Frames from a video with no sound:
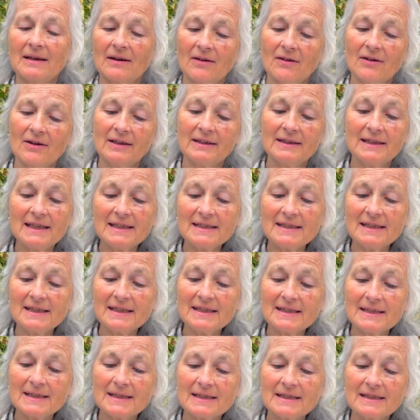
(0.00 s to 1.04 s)
Art and this
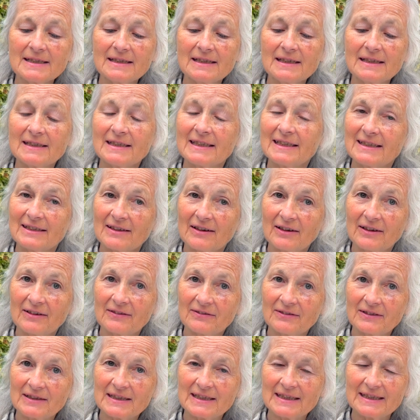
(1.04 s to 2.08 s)
is the design
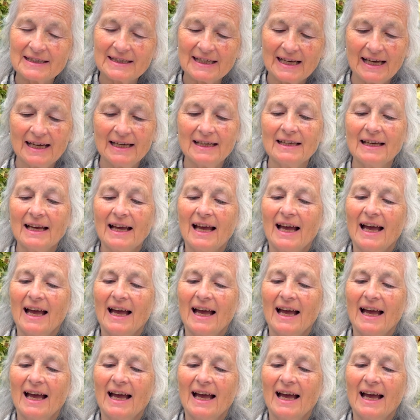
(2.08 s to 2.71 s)
for today